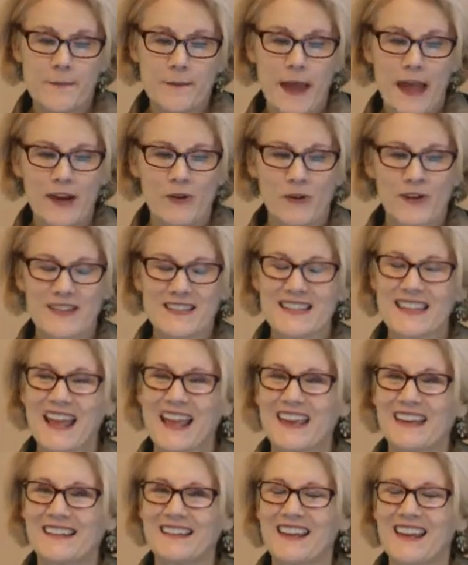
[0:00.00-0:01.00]
the background
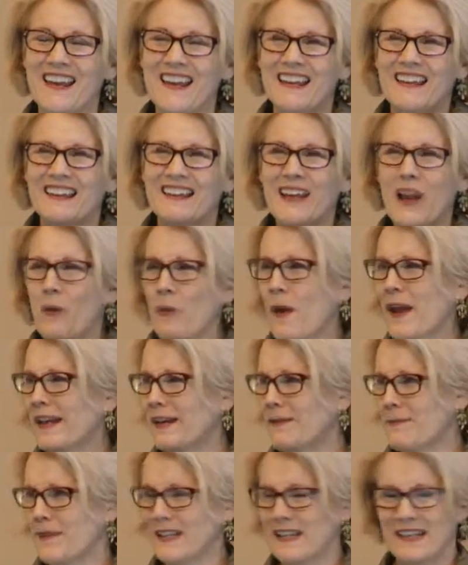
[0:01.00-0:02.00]
saying, now
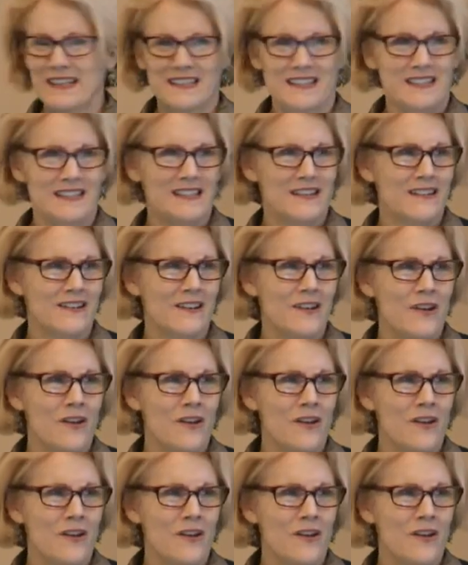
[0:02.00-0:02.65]
wait a minute.